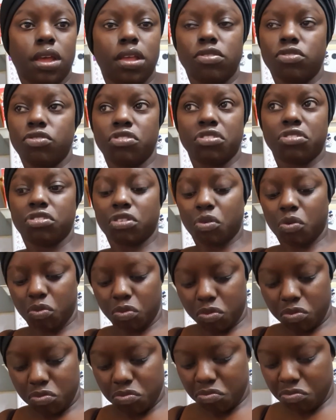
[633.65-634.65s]
It's just a,
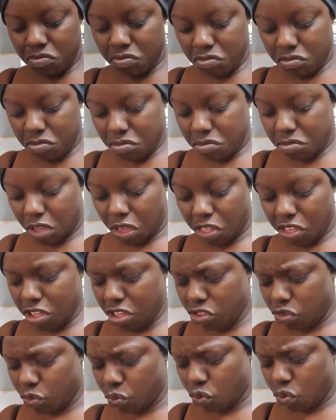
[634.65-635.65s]
I think
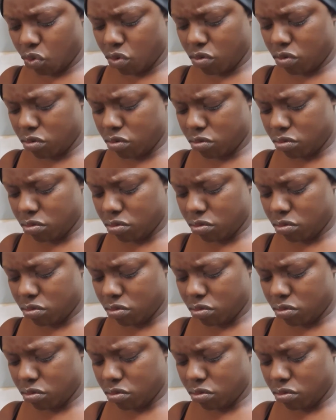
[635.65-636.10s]
it's wool,